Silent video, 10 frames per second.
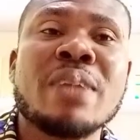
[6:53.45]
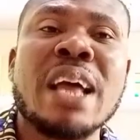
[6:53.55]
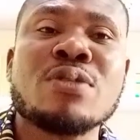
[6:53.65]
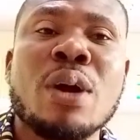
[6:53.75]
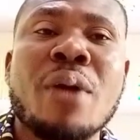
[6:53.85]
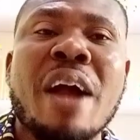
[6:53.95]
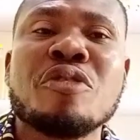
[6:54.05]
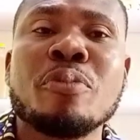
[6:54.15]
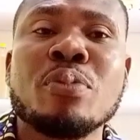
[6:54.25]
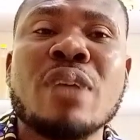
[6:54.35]
that's why we have
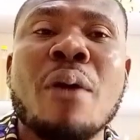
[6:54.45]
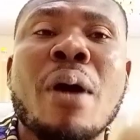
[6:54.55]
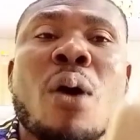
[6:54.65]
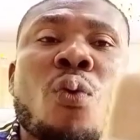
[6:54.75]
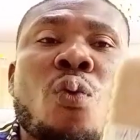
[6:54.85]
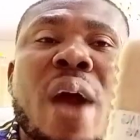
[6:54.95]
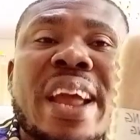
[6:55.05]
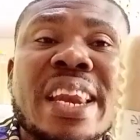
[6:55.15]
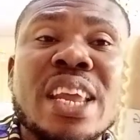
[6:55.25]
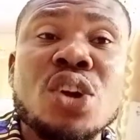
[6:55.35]
to put our
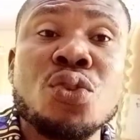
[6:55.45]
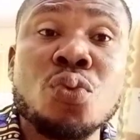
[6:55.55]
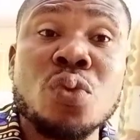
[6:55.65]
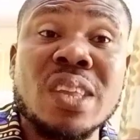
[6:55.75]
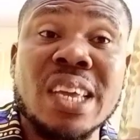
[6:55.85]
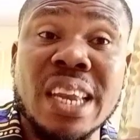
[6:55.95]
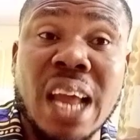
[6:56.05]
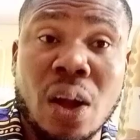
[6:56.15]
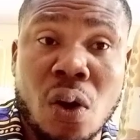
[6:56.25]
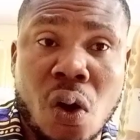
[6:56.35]
whitening crude
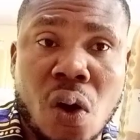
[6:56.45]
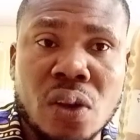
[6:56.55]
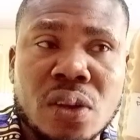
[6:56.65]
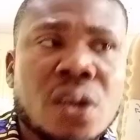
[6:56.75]
kinacol.